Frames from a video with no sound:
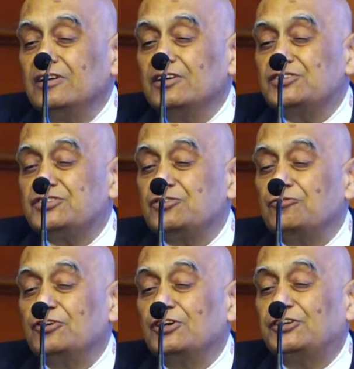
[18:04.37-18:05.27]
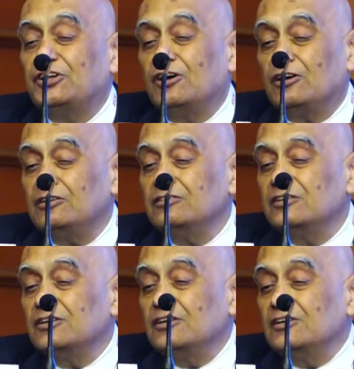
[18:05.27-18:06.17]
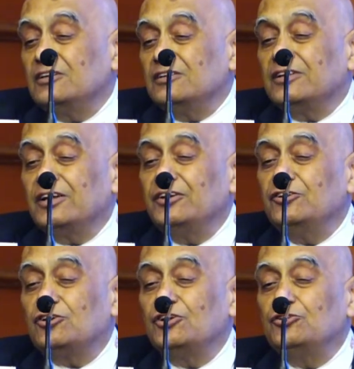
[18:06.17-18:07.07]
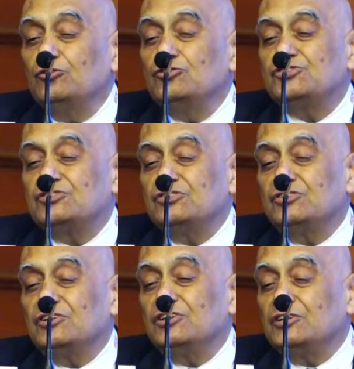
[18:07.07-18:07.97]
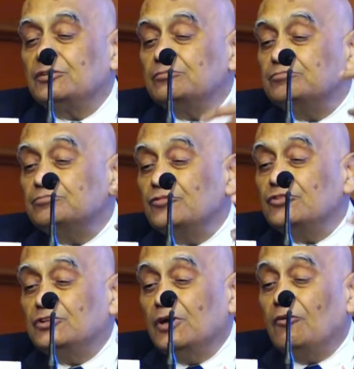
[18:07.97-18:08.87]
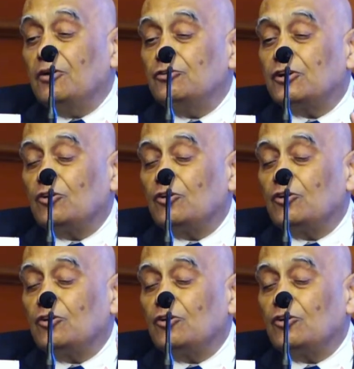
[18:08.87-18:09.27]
it is severe TR. Then you can use you